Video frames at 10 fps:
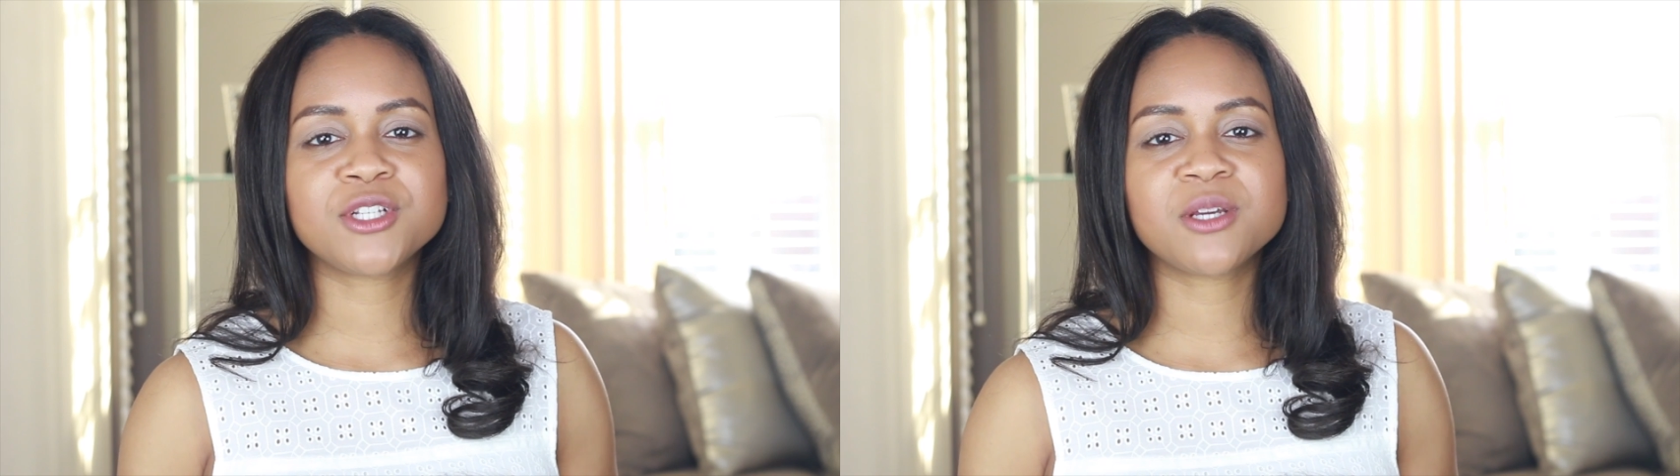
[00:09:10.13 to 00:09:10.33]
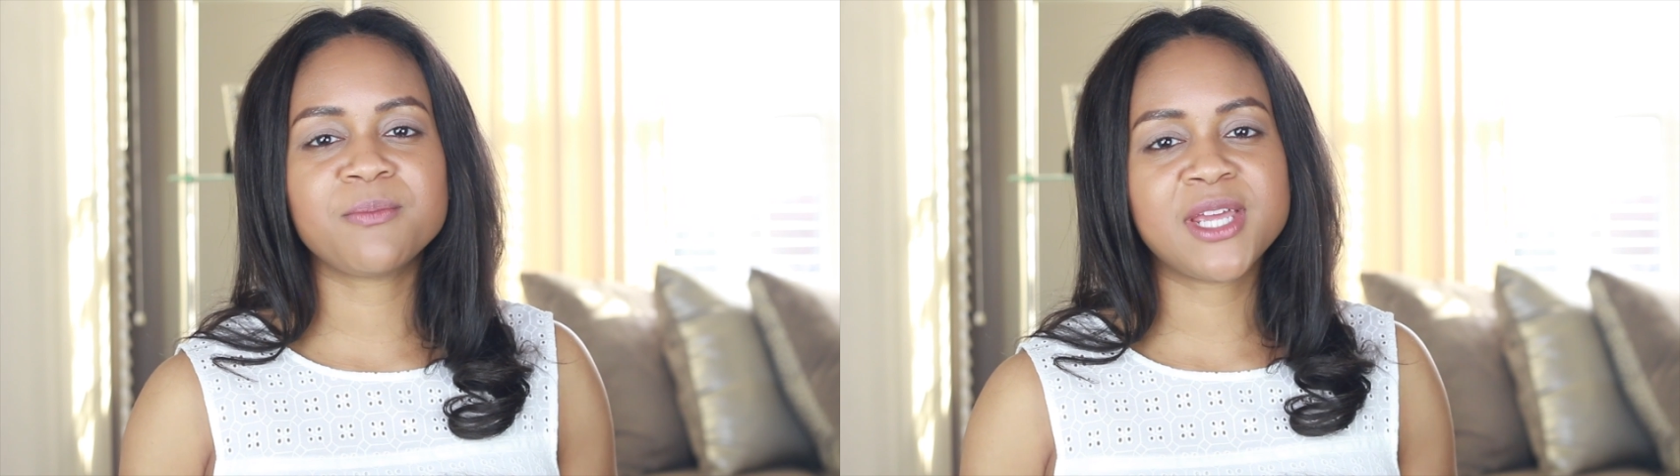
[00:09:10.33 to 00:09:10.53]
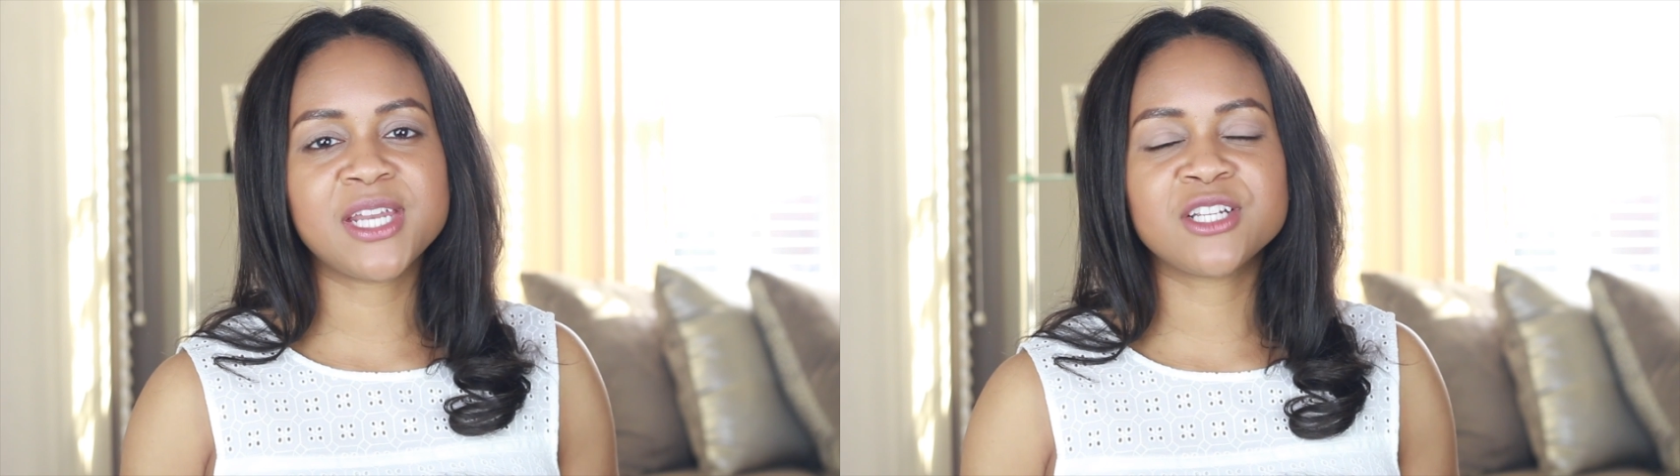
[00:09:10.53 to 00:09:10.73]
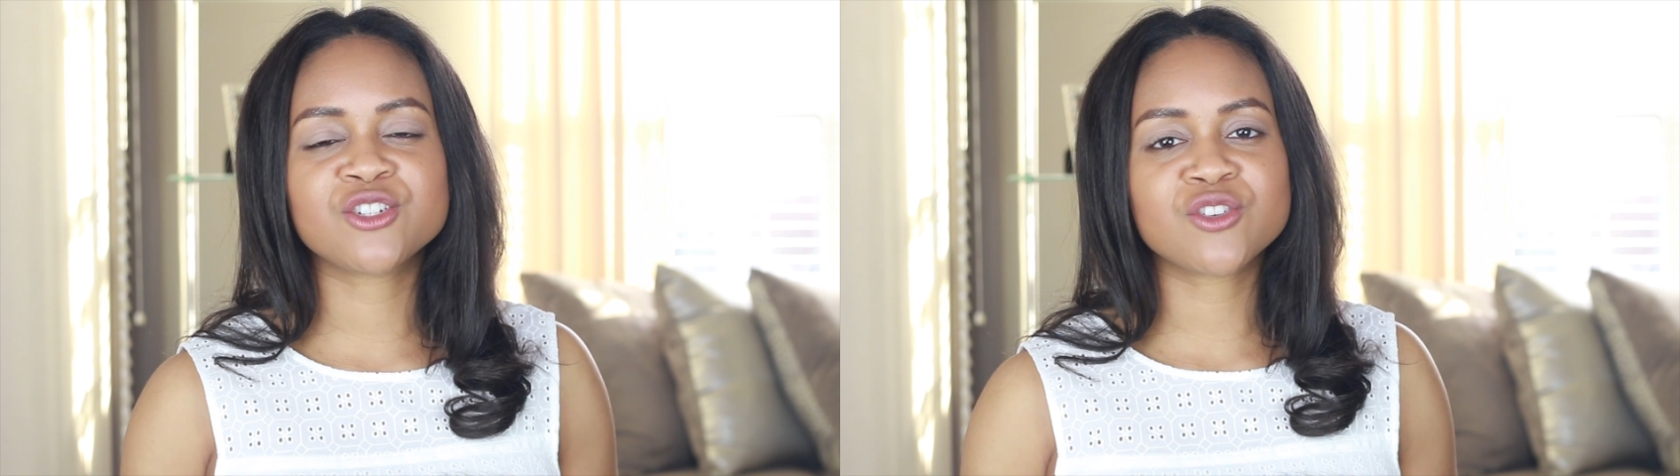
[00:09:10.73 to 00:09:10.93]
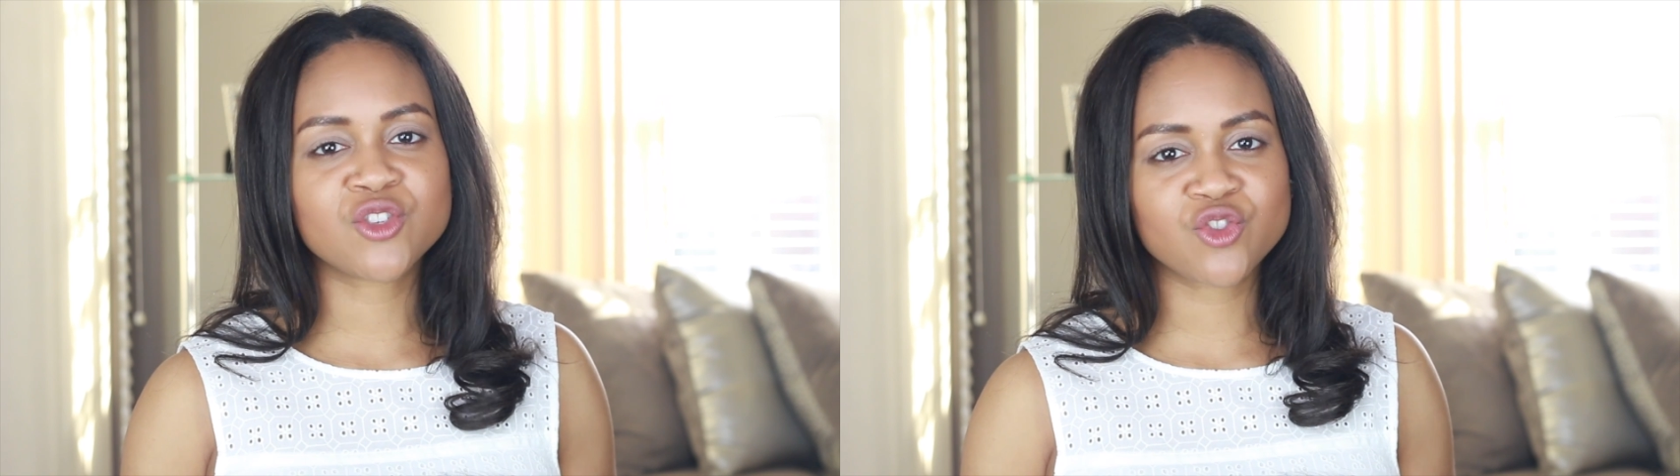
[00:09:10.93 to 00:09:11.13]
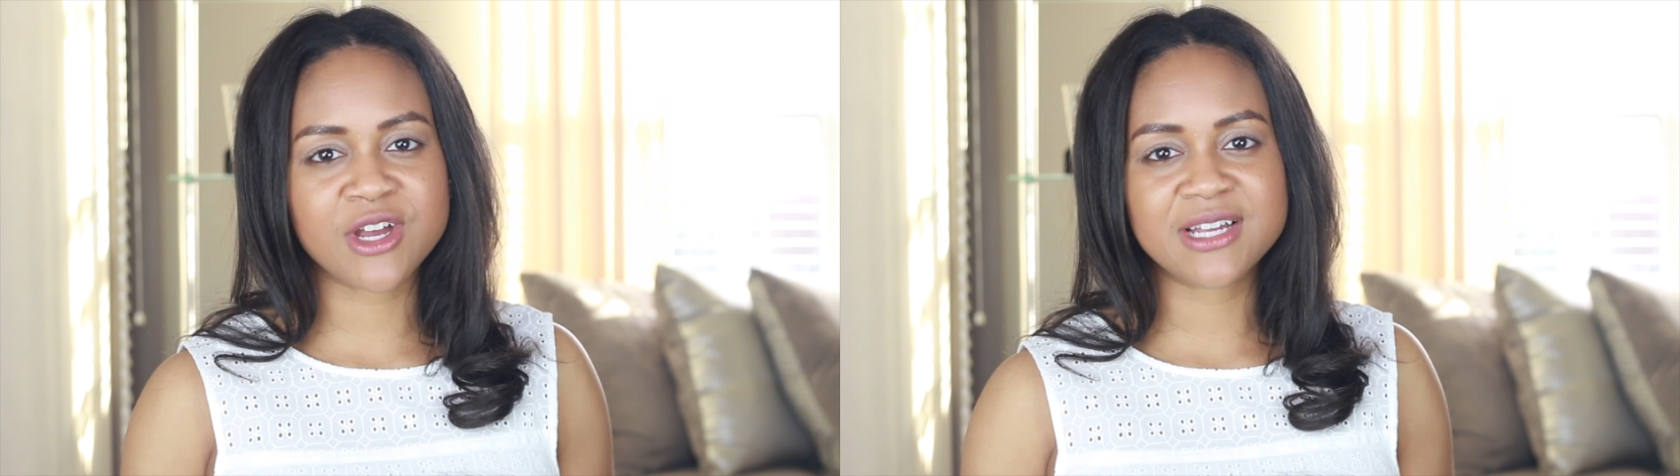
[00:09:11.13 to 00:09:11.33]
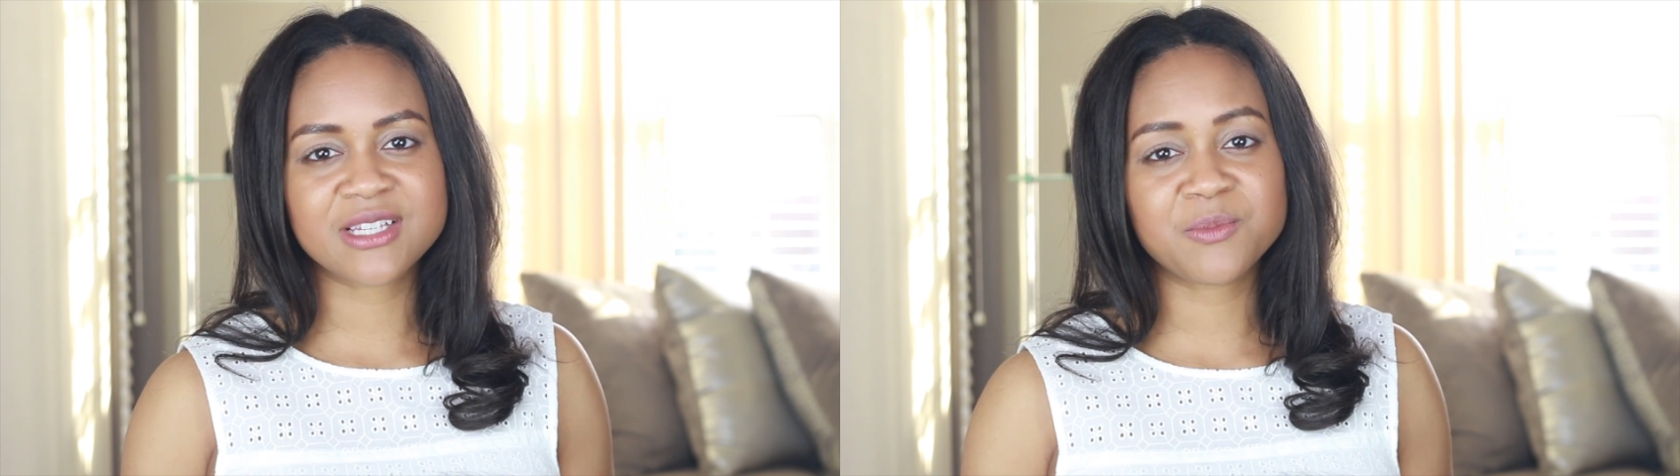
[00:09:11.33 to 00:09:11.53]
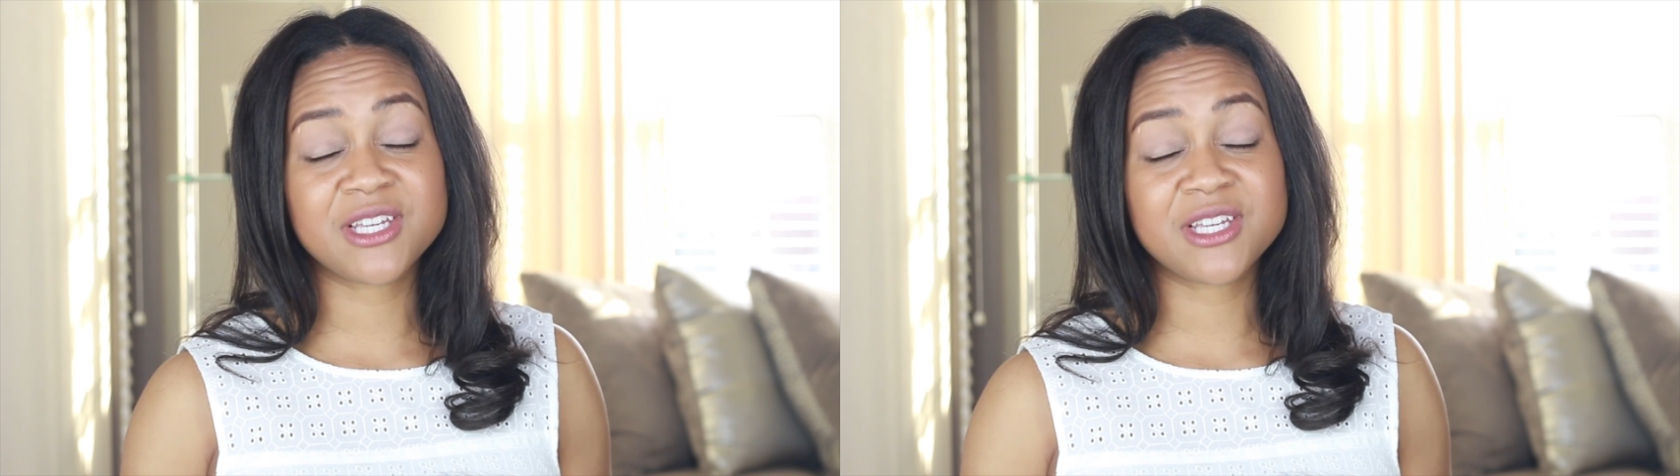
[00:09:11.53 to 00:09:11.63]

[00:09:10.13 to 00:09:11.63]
to manage stress,